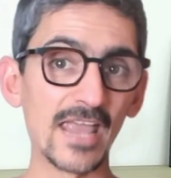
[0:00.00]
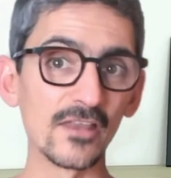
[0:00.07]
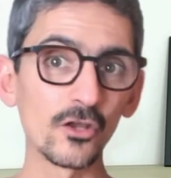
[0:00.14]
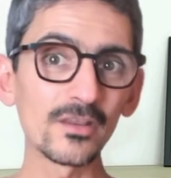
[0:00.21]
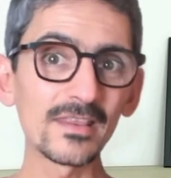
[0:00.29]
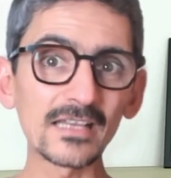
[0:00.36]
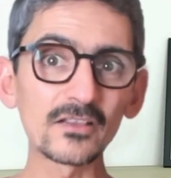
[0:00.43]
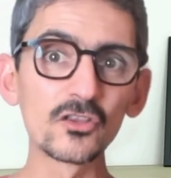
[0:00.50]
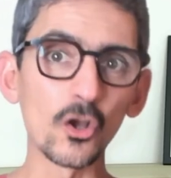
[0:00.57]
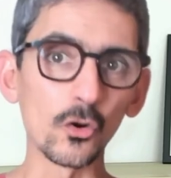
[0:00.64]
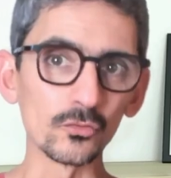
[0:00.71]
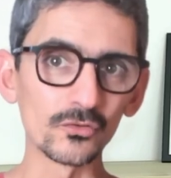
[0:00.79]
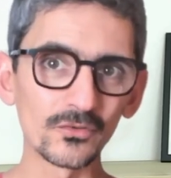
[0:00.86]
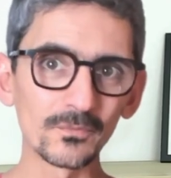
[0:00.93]
And on that
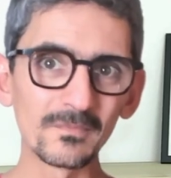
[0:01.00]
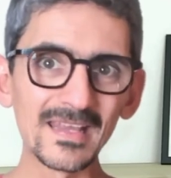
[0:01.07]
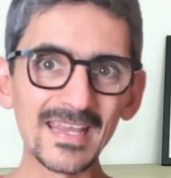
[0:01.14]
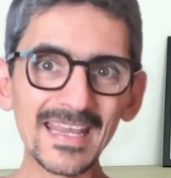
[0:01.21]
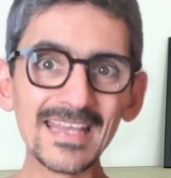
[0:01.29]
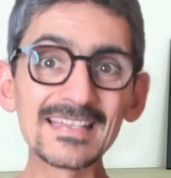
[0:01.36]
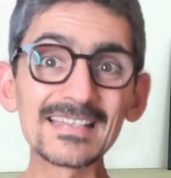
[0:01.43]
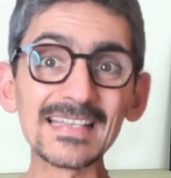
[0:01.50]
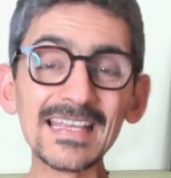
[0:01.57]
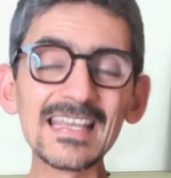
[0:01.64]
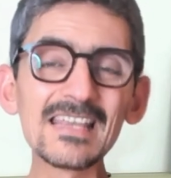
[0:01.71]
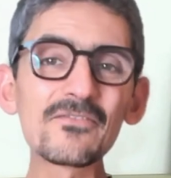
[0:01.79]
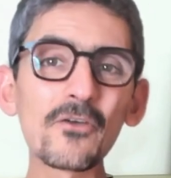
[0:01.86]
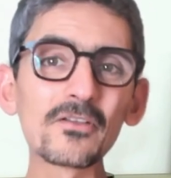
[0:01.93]
note, it's
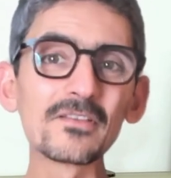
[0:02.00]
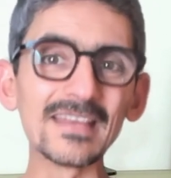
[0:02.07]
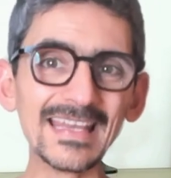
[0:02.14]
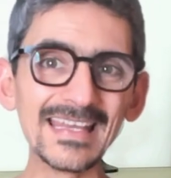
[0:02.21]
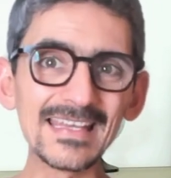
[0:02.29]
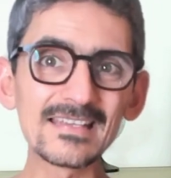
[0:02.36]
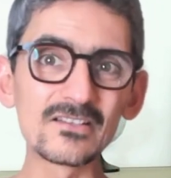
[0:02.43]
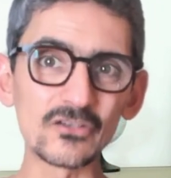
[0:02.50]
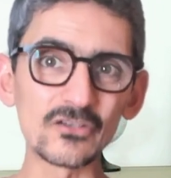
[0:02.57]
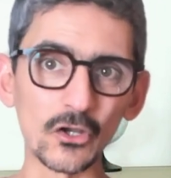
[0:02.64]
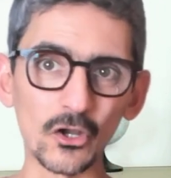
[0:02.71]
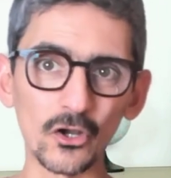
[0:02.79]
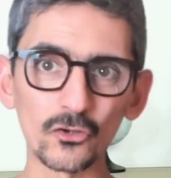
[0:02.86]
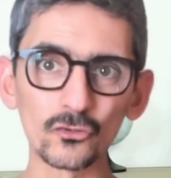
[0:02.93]
even
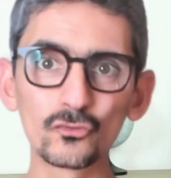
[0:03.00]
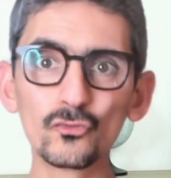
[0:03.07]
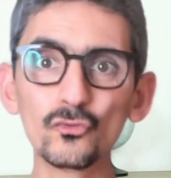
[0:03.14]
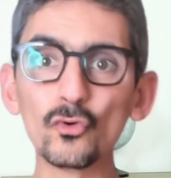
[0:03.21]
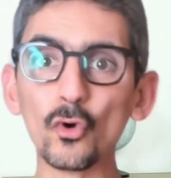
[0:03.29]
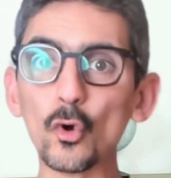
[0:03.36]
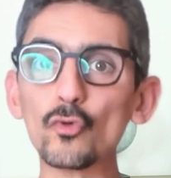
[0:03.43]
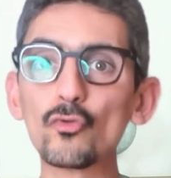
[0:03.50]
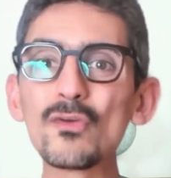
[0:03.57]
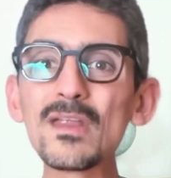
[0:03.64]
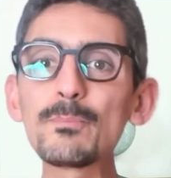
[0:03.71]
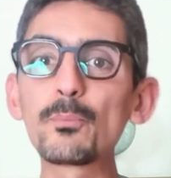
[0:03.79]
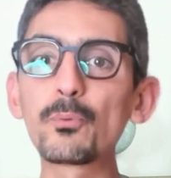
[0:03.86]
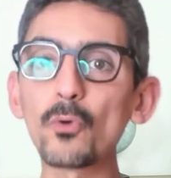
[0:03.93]
easier to
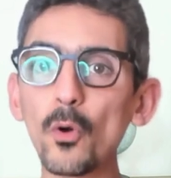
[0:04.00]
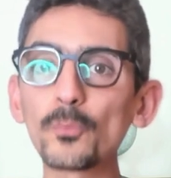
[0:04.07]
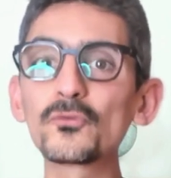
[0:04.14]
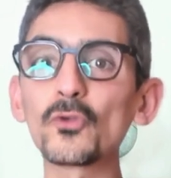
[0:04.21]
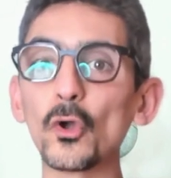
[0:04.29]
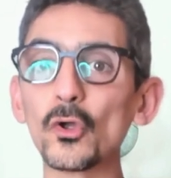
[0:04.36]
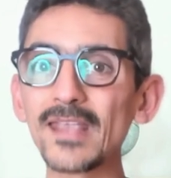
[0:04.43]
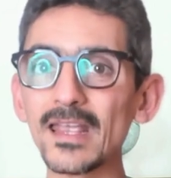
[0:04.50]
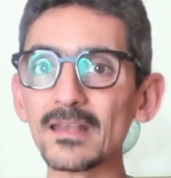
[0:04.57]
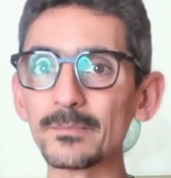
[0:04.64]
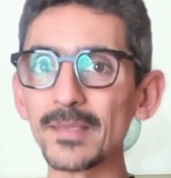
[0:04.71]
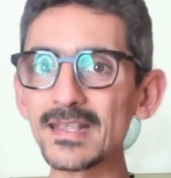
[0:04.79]
reprompt again.